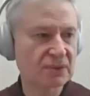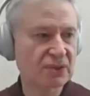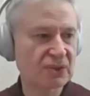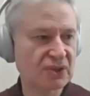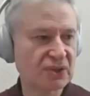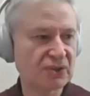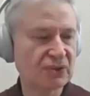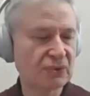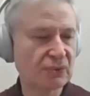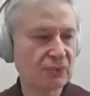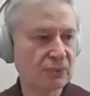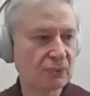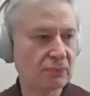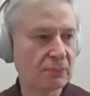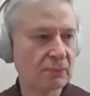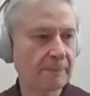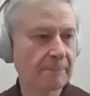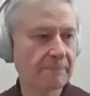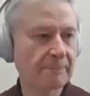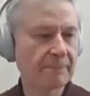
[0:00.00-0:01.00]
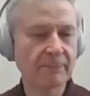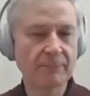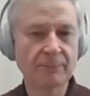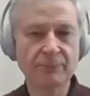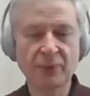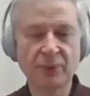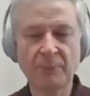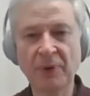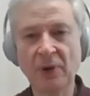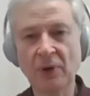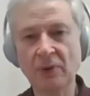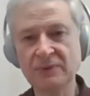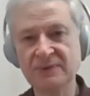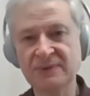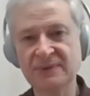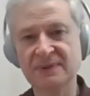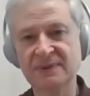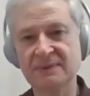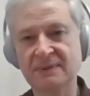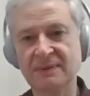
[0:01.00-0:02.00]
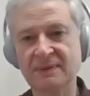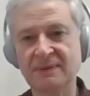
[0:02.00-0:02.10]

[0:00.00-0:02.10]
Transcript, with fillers: to propose